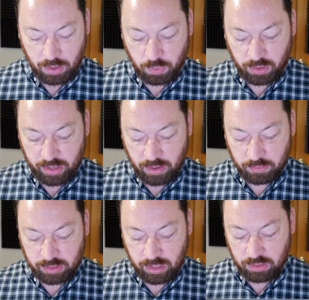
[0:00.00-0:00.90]

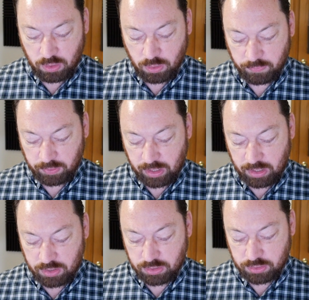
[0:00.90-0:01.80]
without a
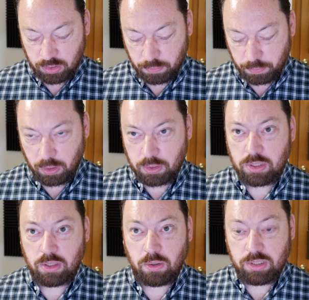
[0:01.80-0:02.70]
notification to the
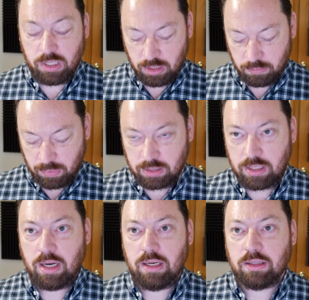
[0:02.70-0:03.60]
person or team
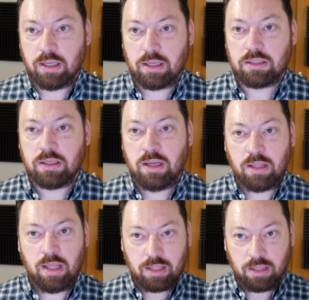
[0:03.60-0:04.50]
maintaining this.
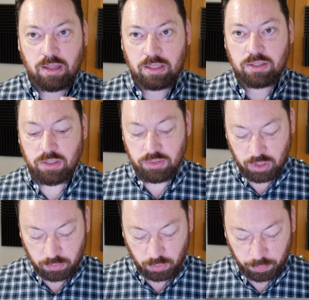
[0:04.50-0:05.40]
That's the
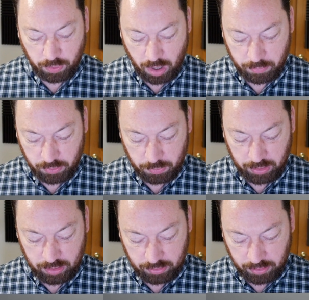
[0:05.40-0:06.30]
general problem that we
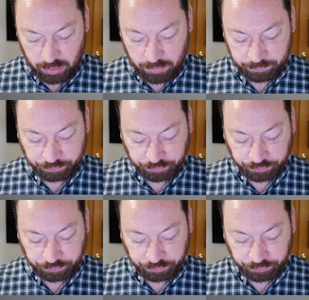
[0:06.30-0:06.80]
hit here.